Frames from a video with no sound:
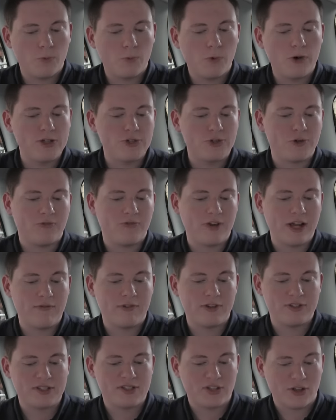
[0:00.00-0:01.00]
what is your
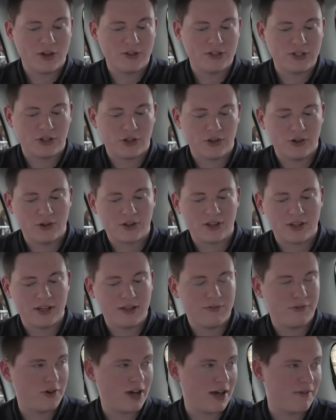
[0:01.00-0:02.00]
favourite dessert to cook
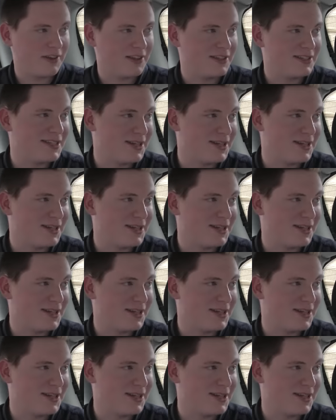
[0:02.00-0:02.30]
if you're having a